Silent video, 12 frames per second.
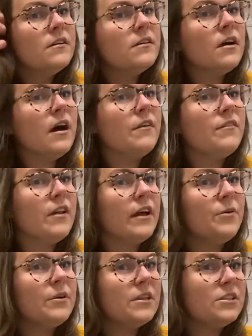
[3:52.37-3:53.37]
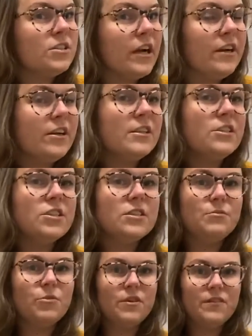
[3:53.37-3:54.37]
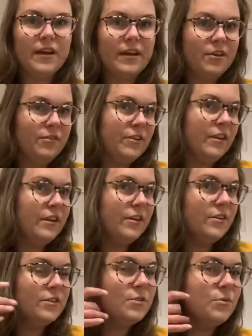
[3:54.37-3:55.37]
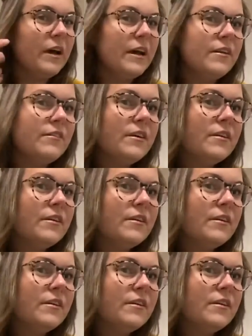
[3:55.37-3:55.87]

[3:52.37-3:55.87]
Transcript: I feel like with the straightener, it's just more of like a really loose wave.